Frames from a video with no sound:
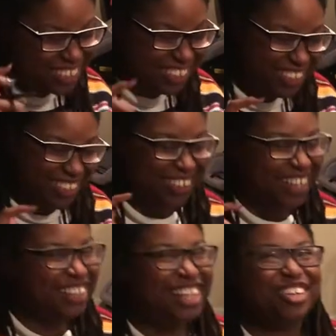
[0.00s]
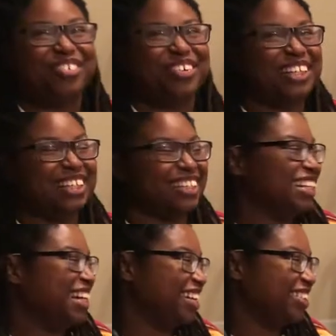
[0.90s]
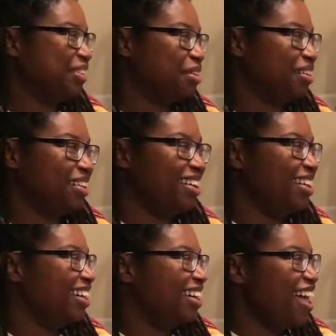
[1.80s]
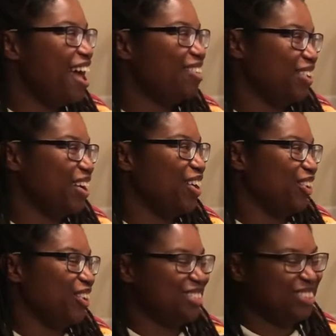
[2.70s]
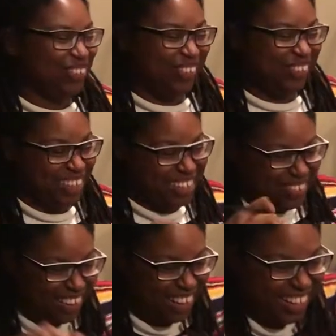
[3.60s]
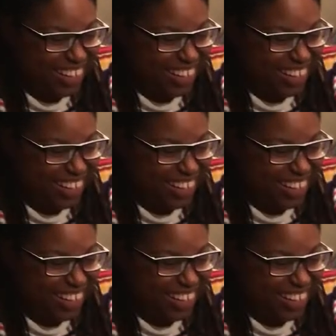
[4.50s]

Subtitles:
So that sounded really like every other YouTuber. It's fine.